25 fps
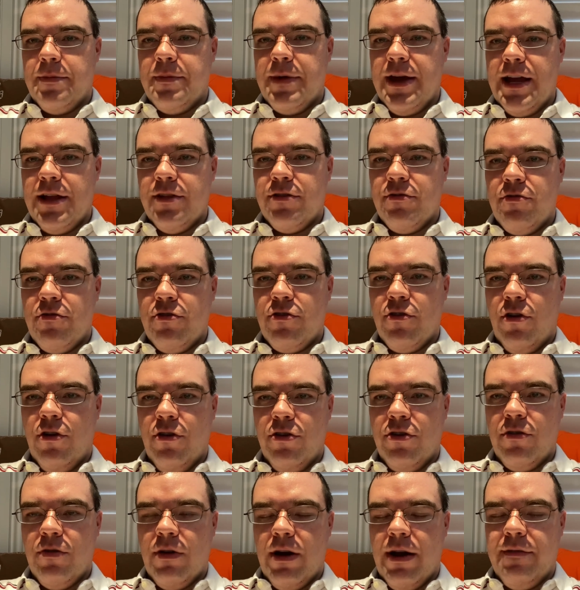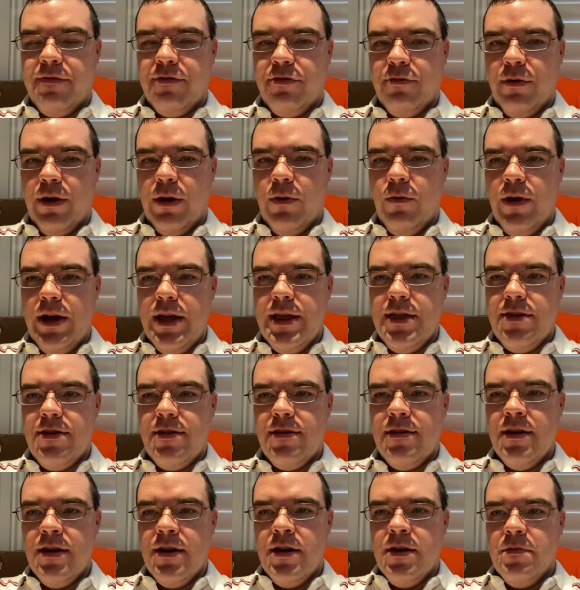Panthers also have 3 wins,